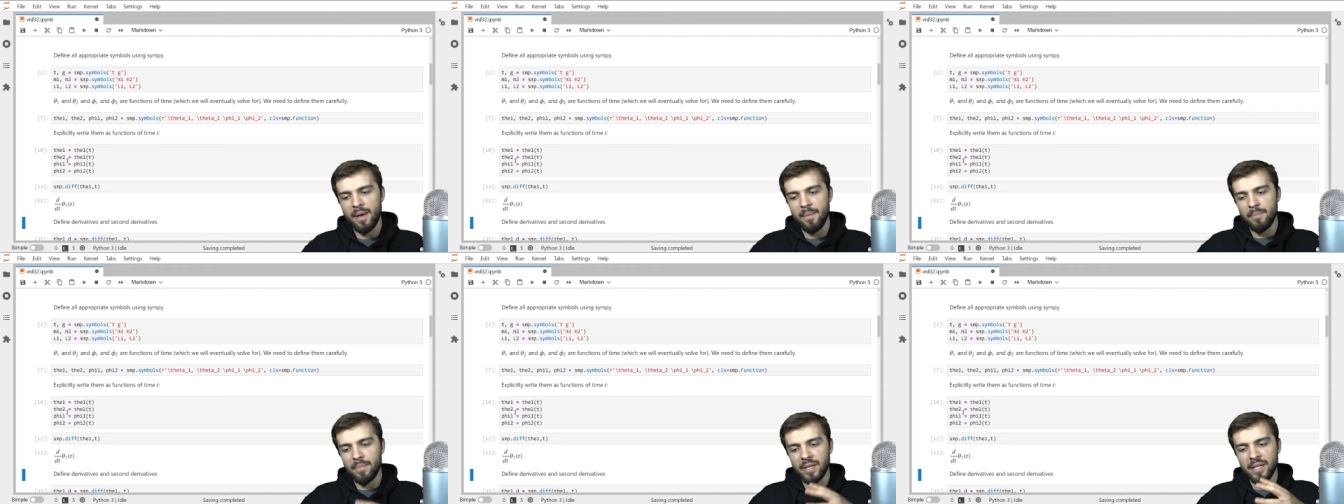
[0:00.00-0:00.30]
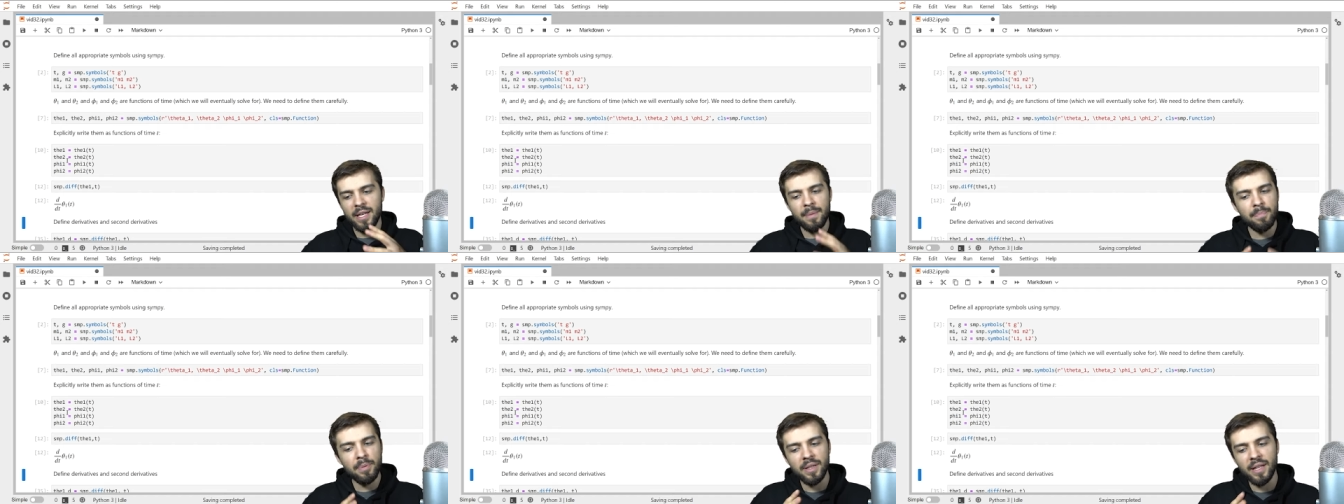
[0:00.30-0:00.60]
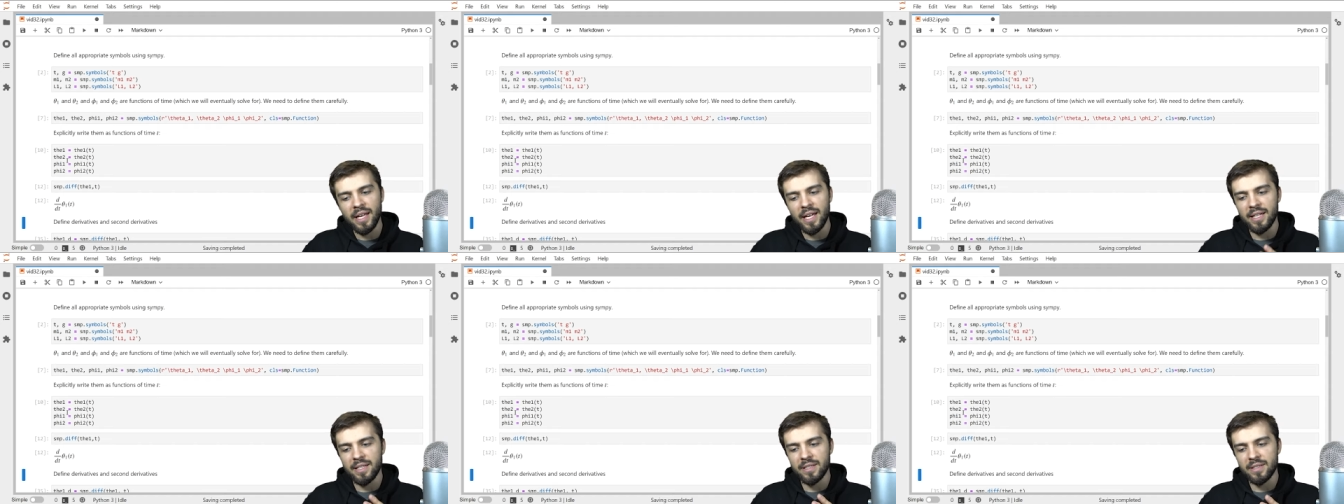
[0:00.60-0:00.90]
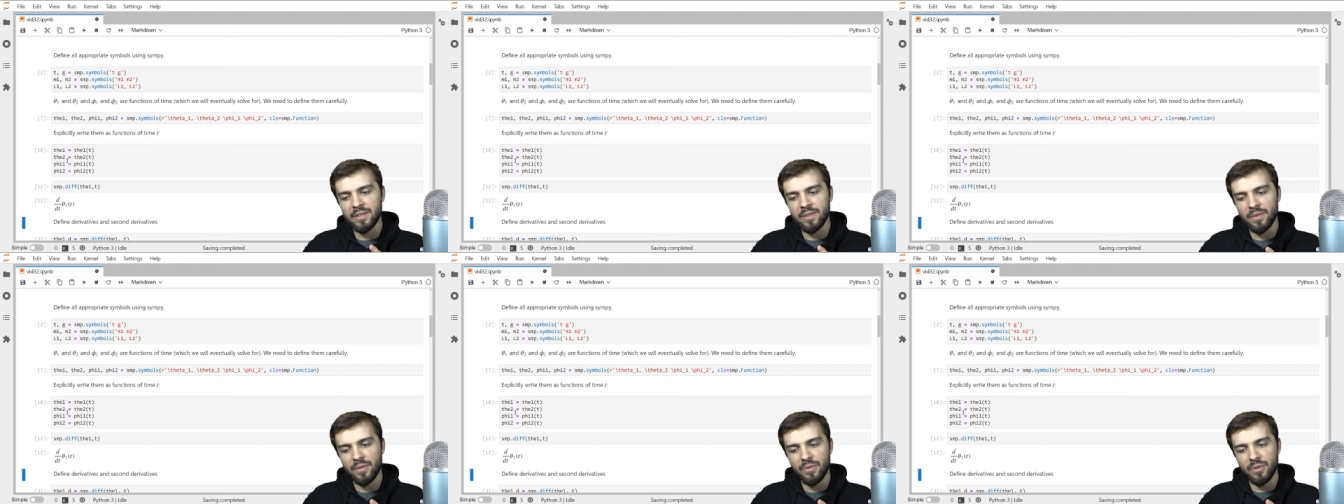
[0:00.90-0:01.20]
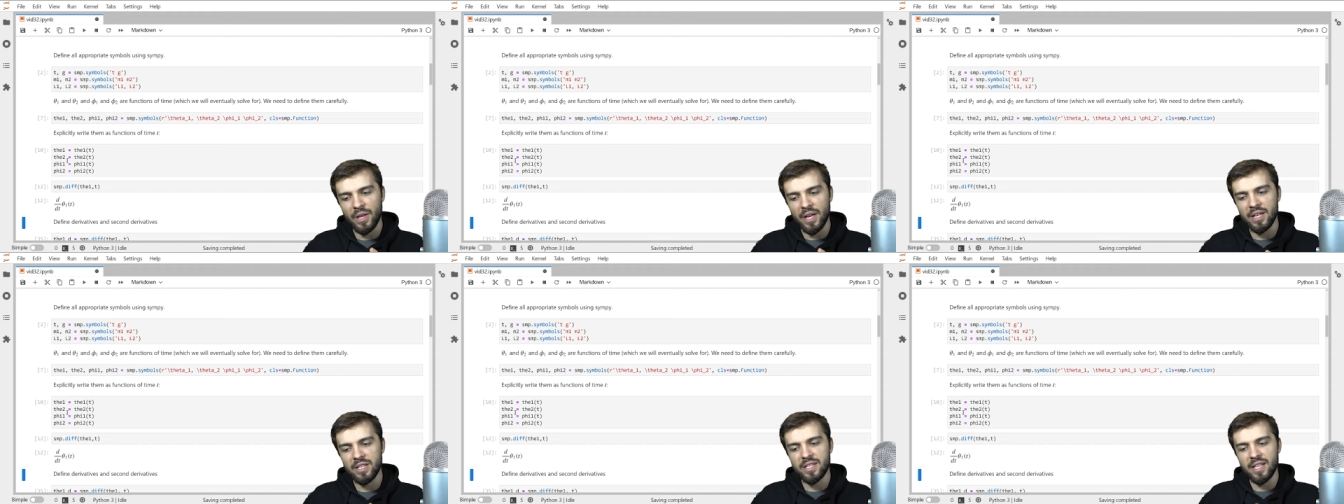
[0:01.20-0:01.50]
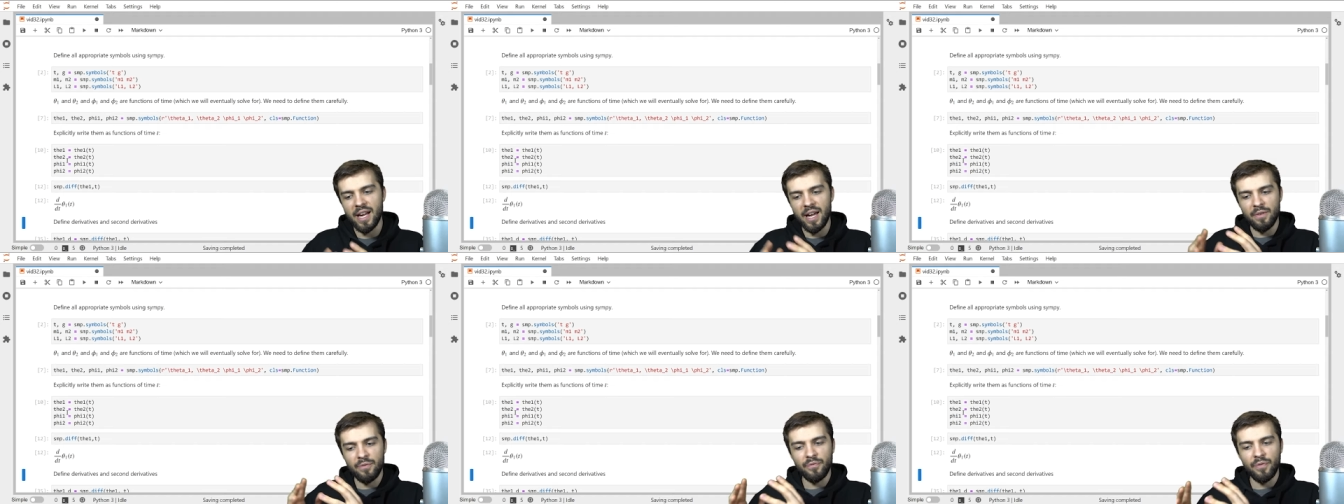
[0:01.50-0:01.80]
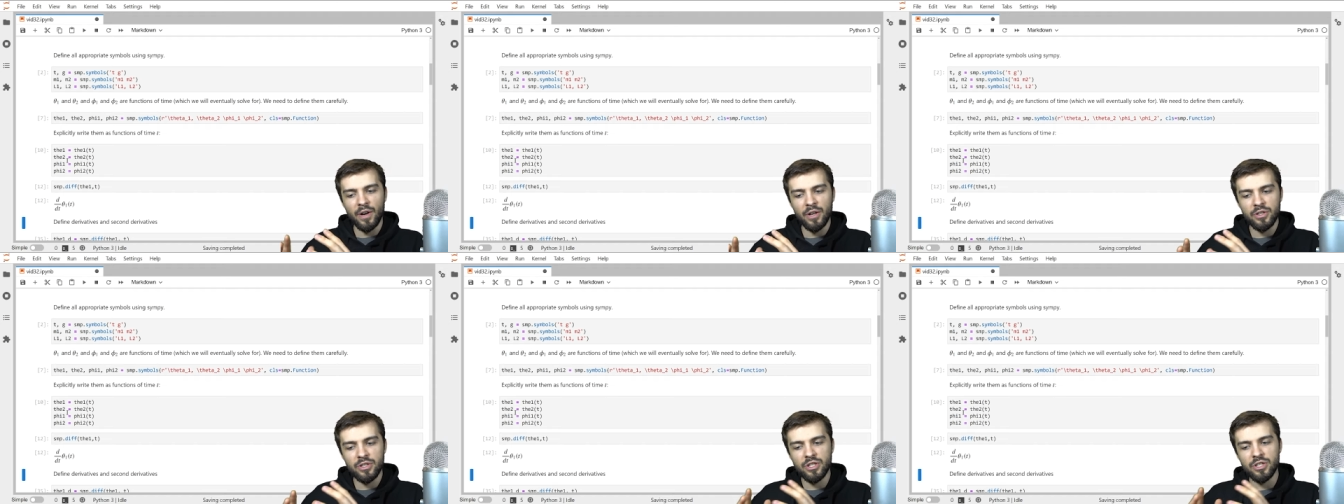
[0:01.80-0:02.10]
manipulate things that have
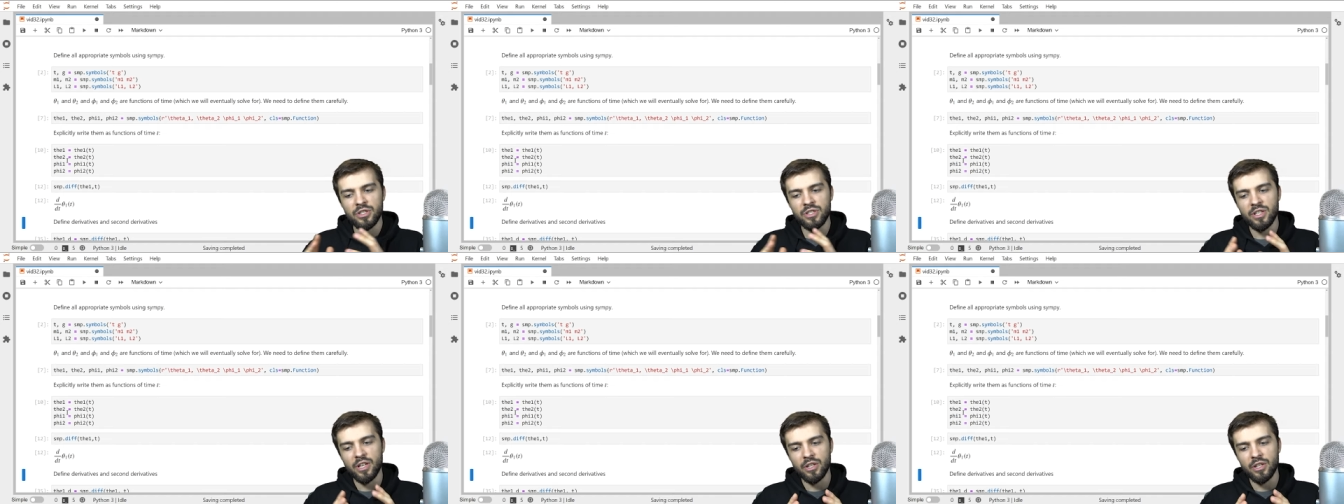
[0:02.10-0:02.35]
functions,